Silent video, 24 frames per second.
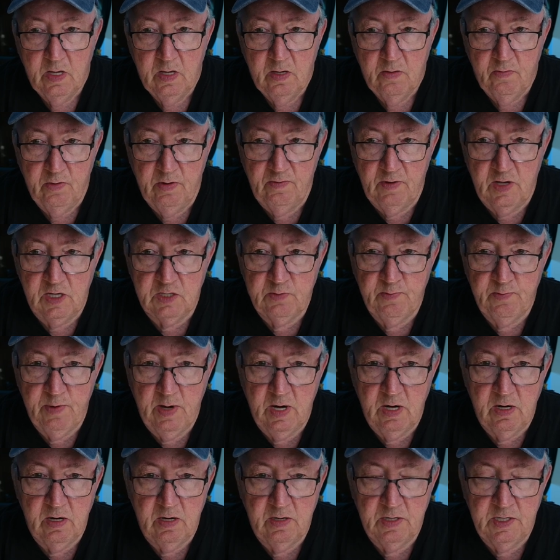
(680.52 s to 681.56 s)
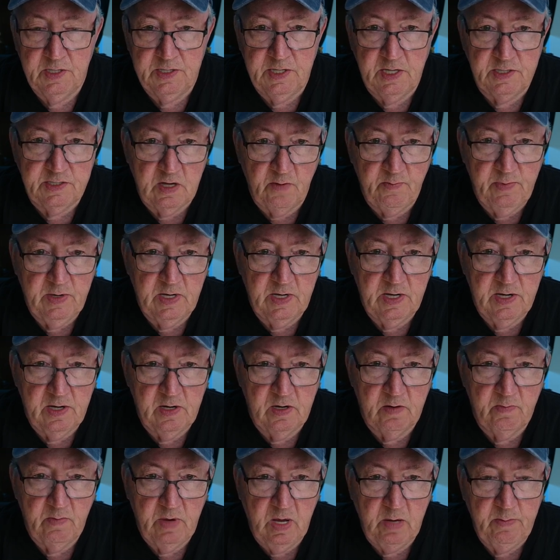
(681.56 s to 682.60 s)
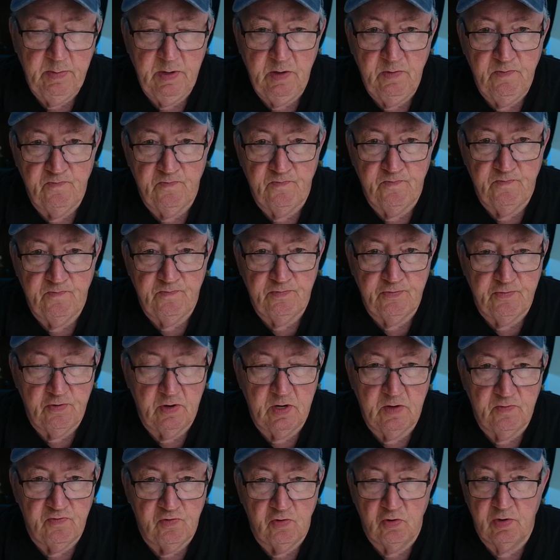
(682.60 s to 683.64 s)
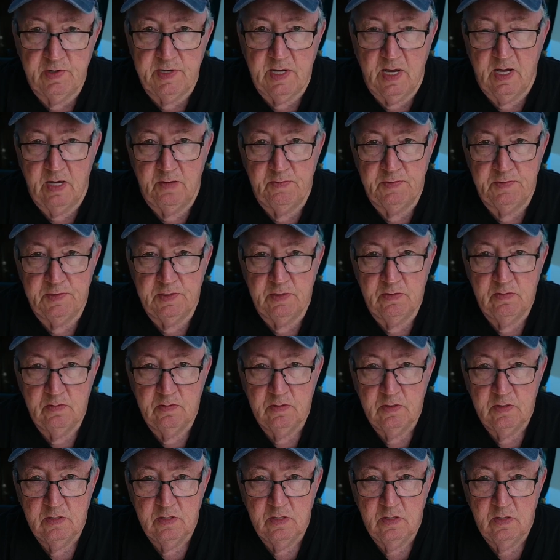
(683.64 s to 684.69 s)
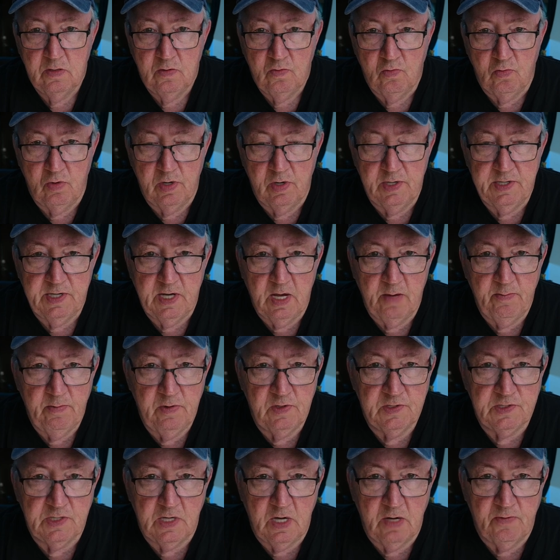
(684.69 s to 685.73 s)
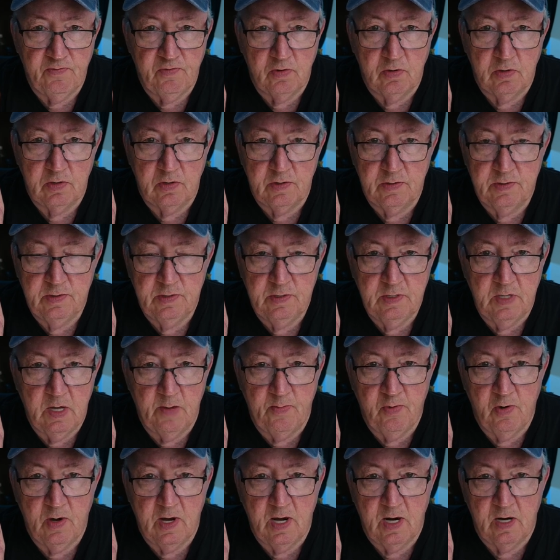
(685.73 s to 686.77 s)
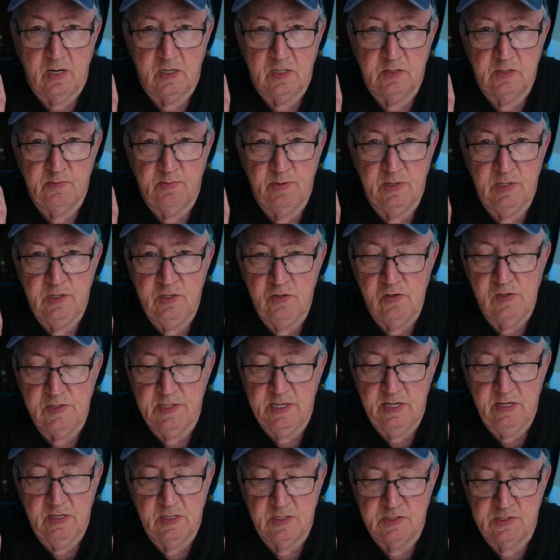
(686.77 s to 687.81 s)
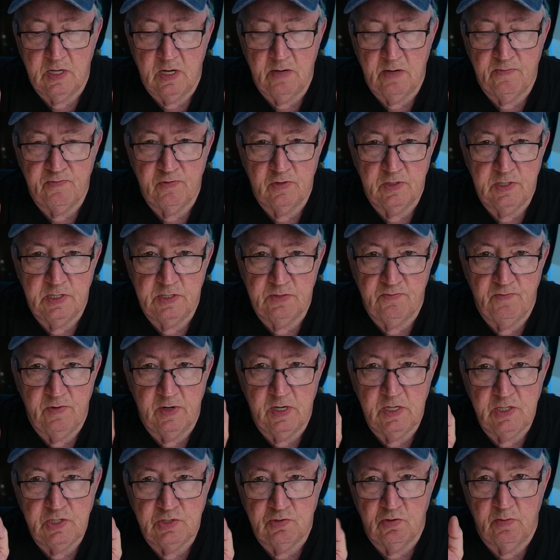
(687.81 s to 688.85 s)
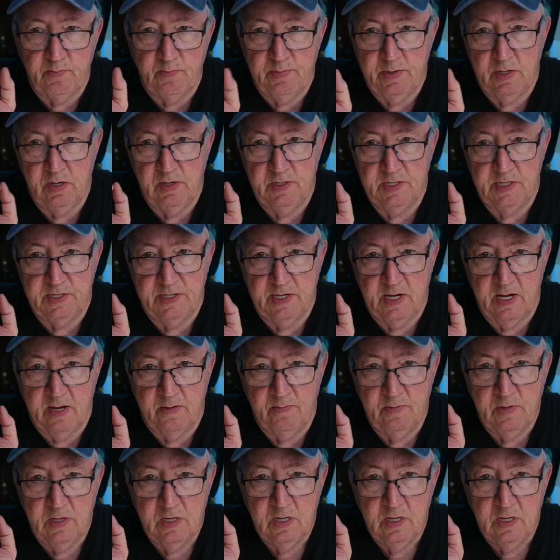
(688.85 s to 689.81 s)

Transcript: We've lost power since I've been here maybe three or four times. One time it was off for a couple hours, but usually it's off for just a very short period of time.